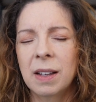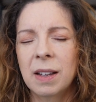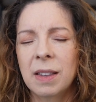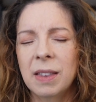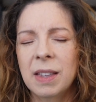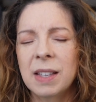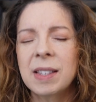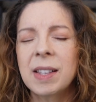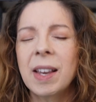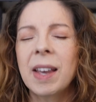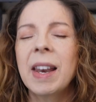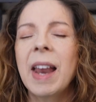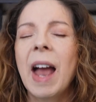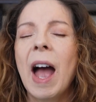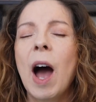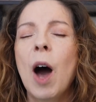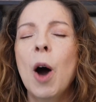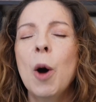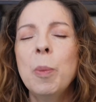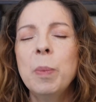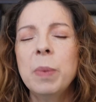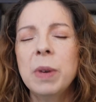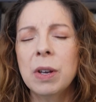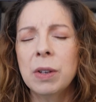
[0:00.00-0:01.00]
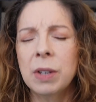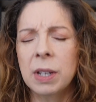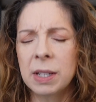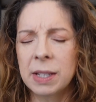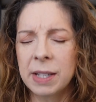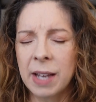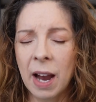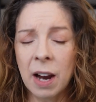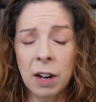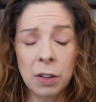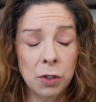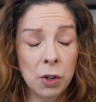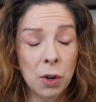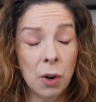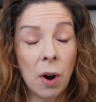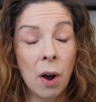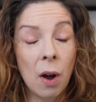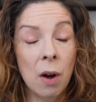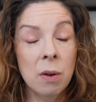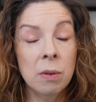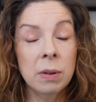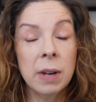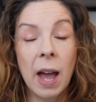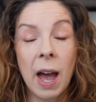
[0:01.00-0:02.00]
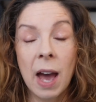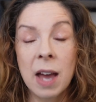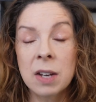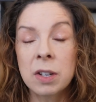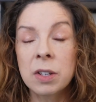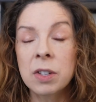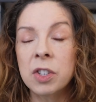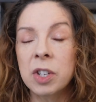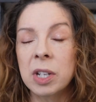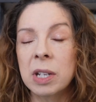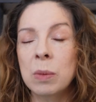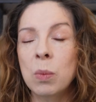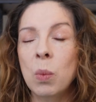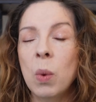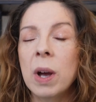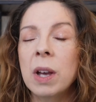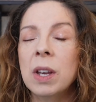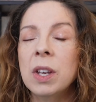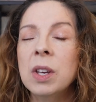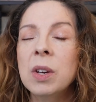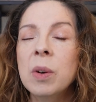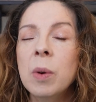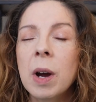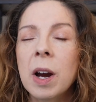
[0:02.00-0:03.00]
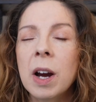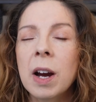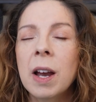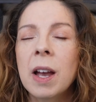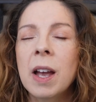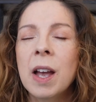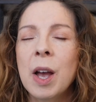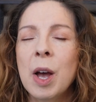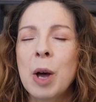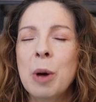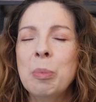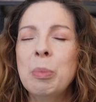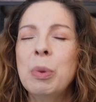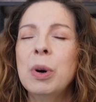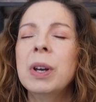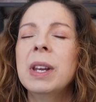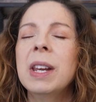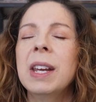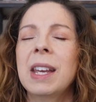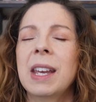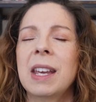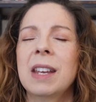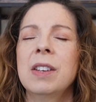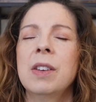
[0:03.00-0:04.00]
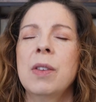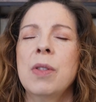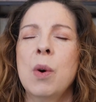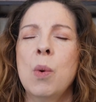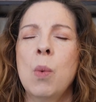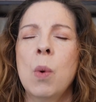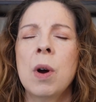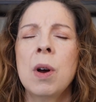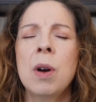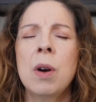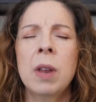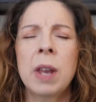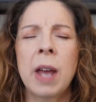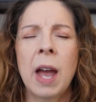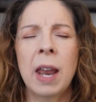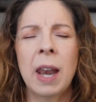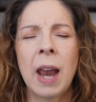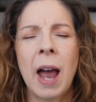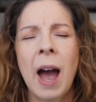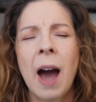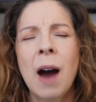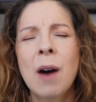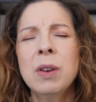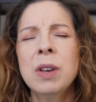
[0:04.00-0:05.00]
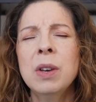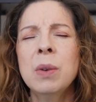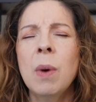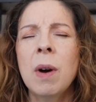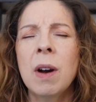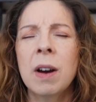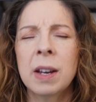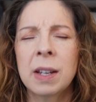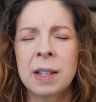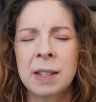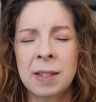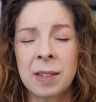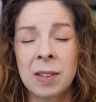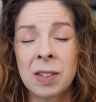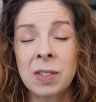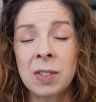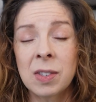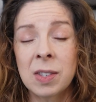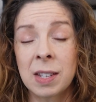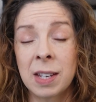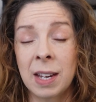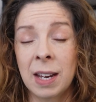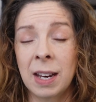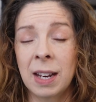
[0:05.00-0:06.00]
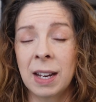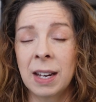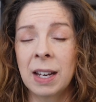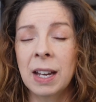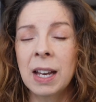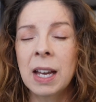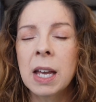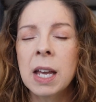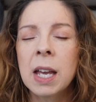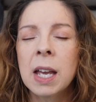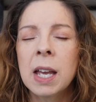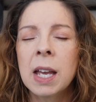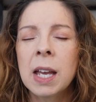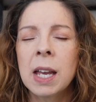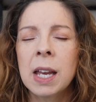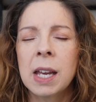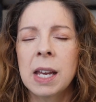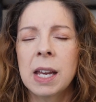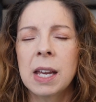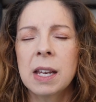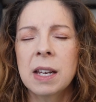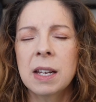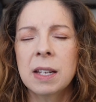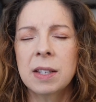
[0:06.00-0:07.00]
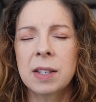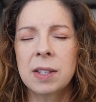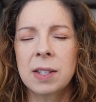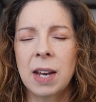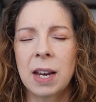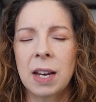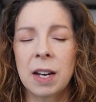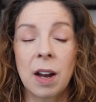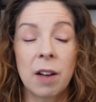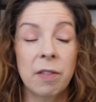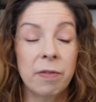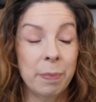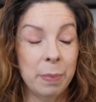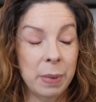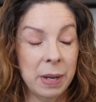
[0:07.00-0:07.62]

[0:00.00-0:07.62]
this can help you detect your own energy and what you are putting into the world and how you are existing in a state of